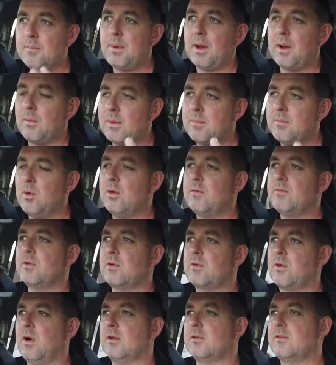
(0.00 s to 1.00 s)
But we moved
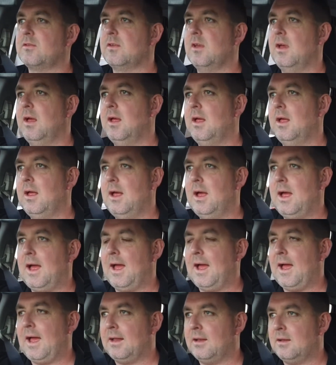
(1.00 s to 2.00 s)
across
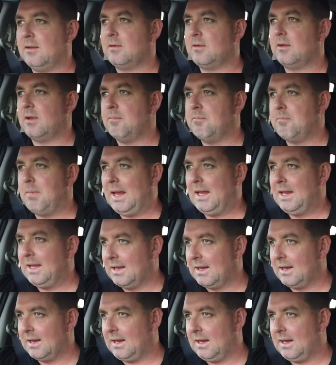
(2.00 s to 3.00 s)
and
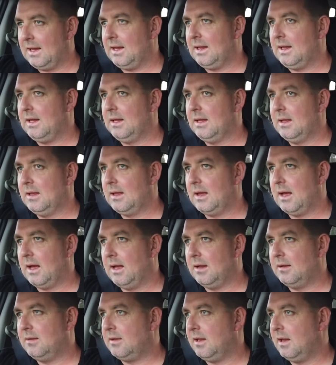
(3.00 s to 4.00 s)
immediately
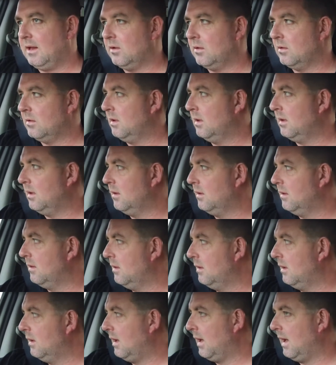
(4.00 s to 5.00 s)
uh,
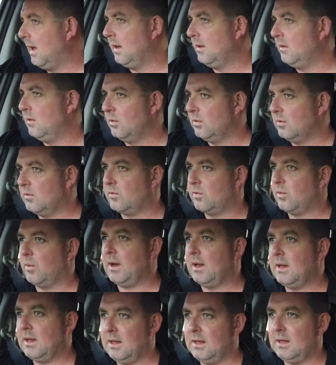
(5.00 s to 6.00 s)
Dion and Hood
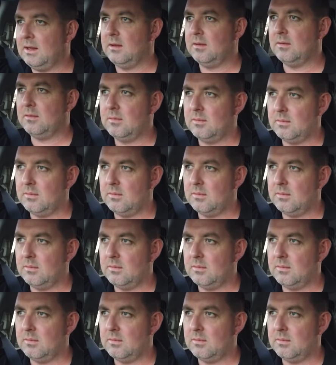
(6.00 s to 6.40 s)
Sweeney